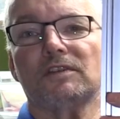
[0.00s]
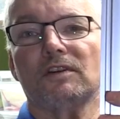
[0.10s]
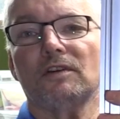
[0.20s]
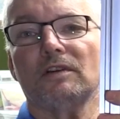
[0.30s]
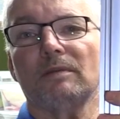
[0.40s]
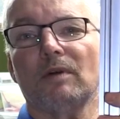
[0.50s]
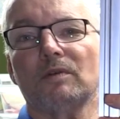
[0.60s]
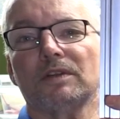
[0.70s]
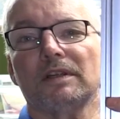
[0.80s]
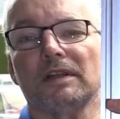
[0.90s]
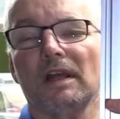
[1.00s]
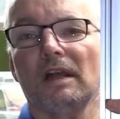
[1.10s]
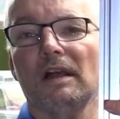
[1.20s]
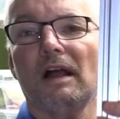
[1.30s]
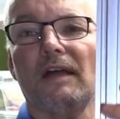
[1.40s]
securely bolted,
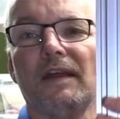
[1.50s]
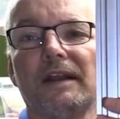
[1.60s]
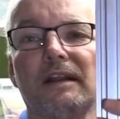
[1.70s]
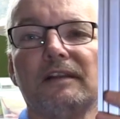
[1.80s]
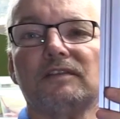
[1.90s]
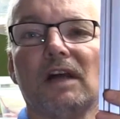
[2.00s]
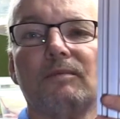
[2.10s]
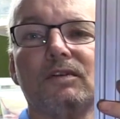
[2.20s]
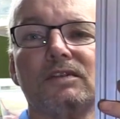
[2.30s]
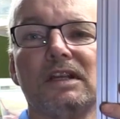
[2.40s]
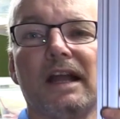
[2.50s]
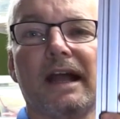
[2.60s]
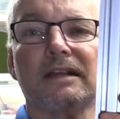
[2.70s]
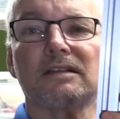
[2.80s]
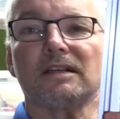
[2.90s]
and then lift up your
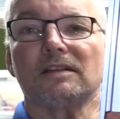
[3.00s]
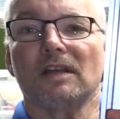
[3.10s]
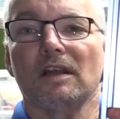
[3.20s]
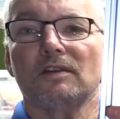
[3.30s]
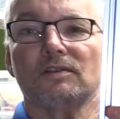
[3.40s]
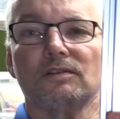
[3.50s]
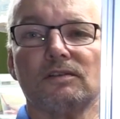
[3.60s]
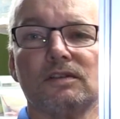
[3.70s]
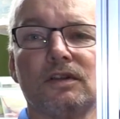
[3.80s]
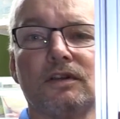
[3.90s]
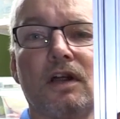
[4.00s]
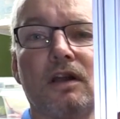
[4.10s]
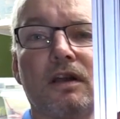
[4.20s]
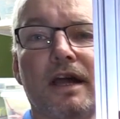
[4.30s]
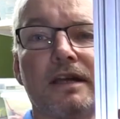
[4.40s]
Z-axis so that there's a
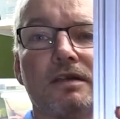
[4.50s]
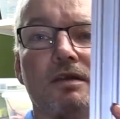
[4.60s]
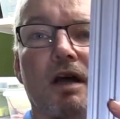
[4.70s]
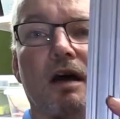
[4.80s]
lot less